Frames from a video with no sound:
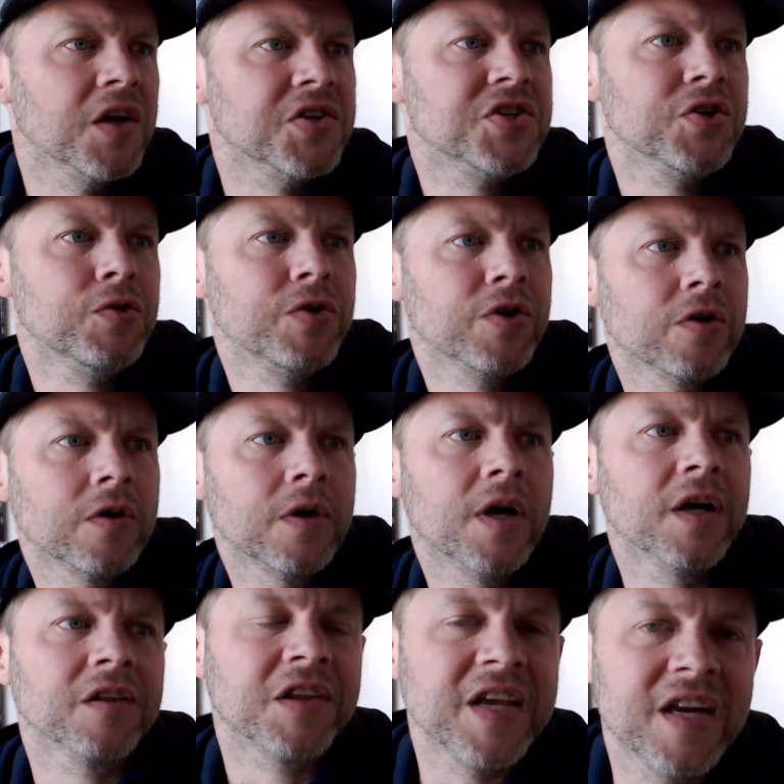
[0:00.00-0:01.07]
Junior
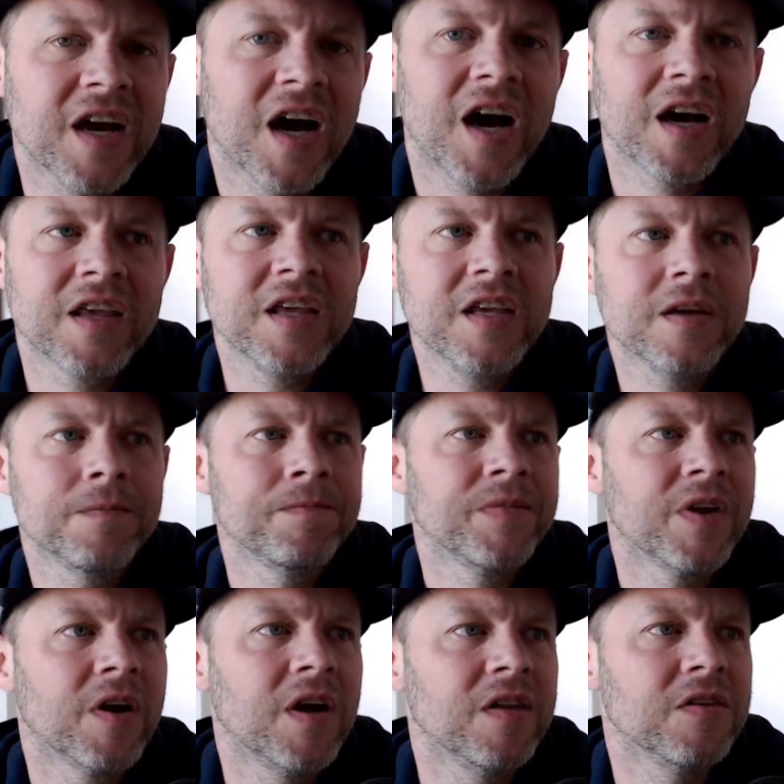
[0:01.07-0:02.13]
elite hockey,
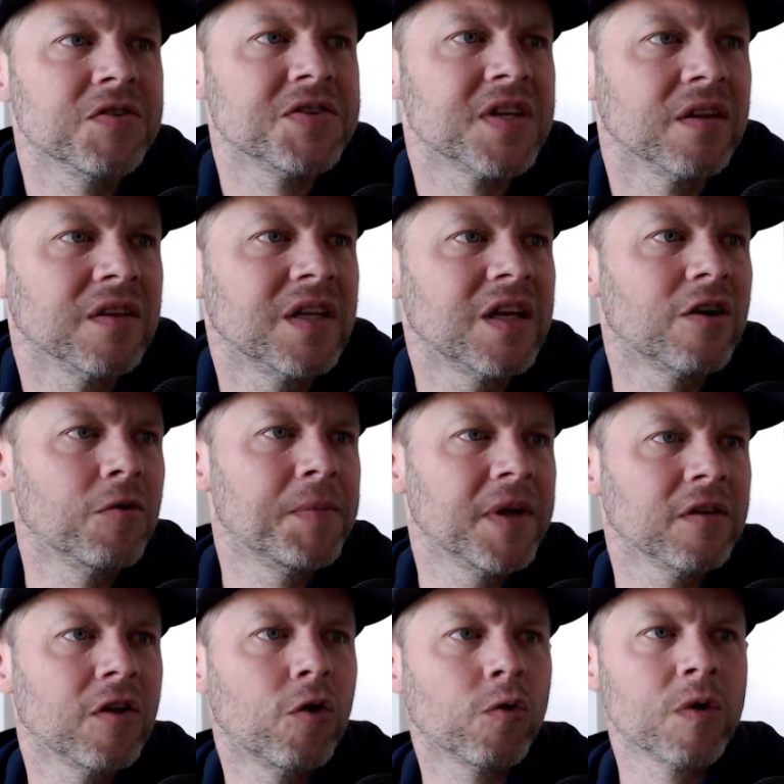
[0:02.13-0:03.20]
all right, there's a little
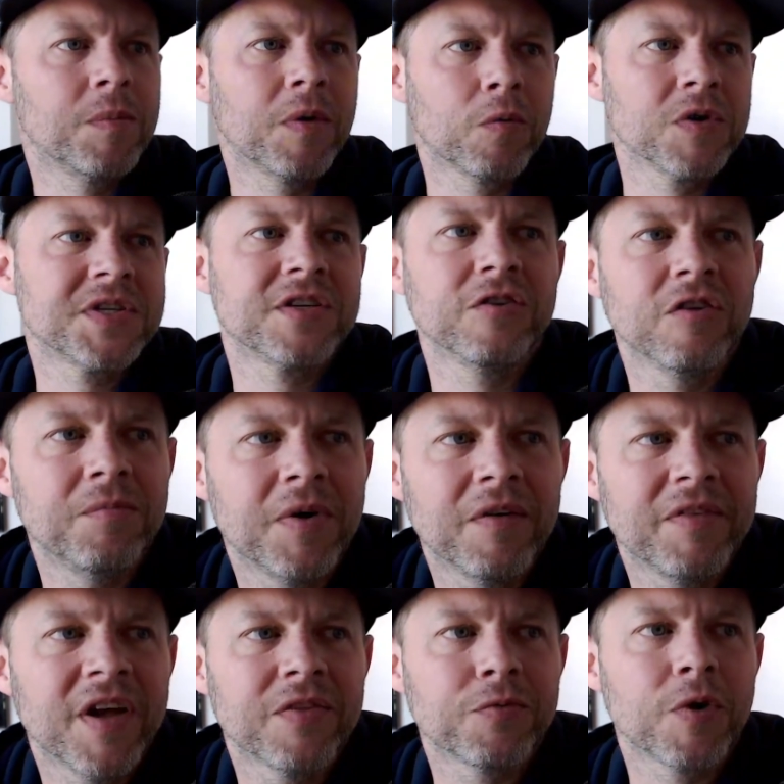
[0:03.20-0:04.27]
bit lower, but we're still
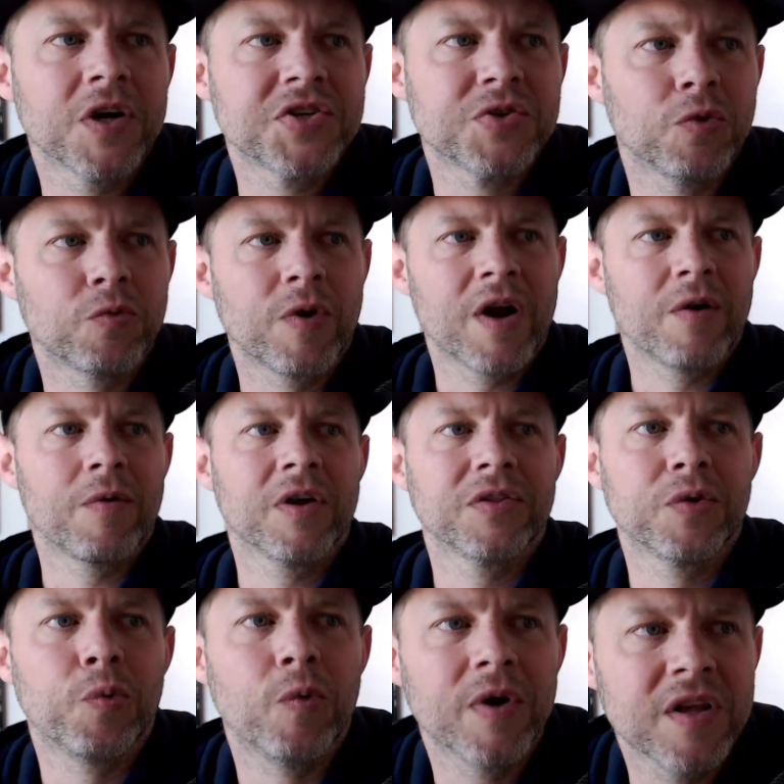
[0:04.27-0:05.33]
above that threshold, right
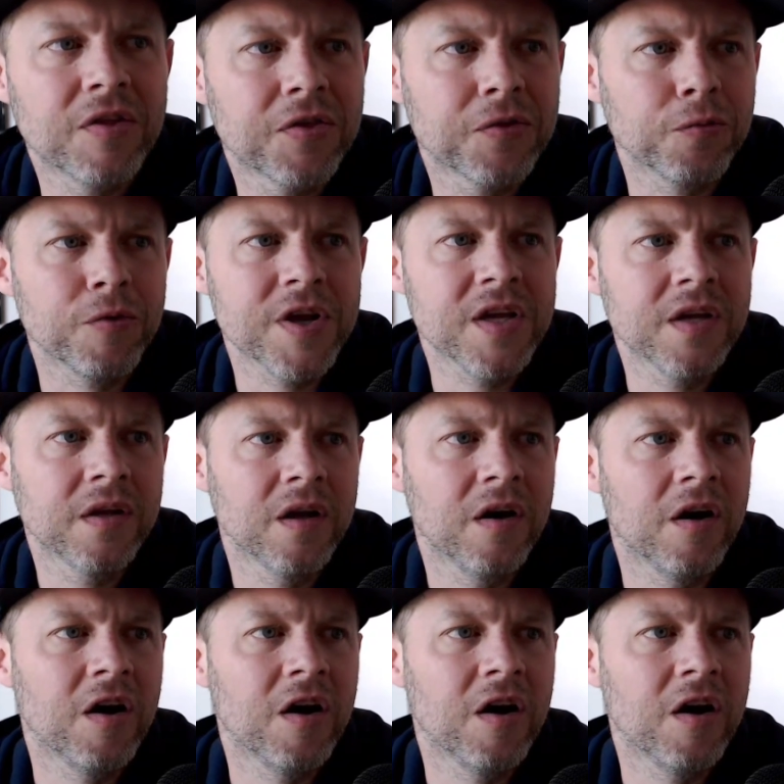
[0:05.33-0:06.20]
around 23.